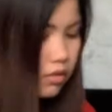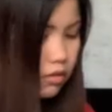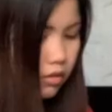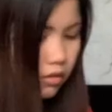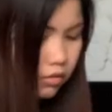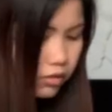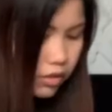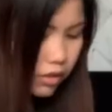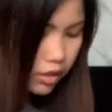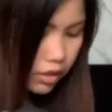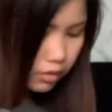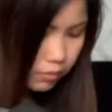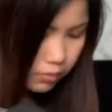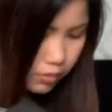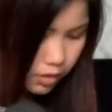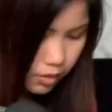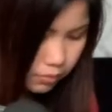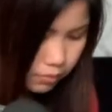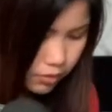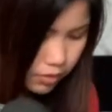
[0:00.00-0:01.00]
okay,
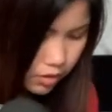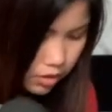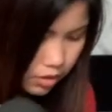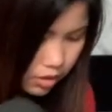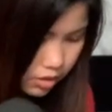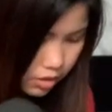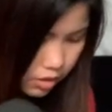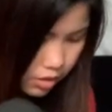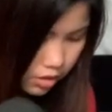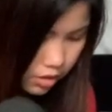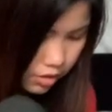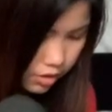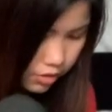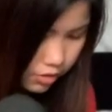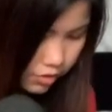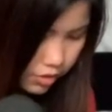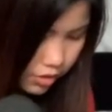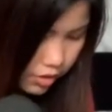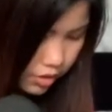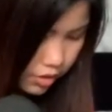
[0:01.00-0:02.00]
maybe here
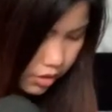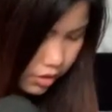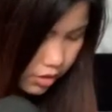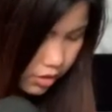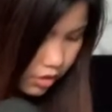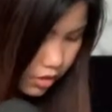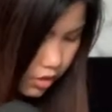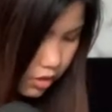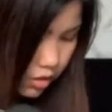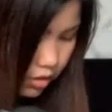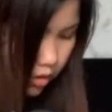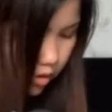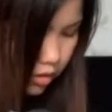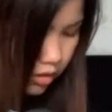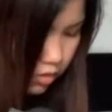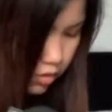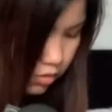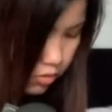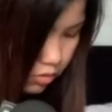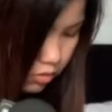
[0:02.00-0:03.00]
I need
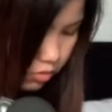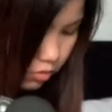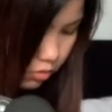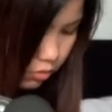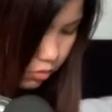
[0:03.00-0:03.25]
to.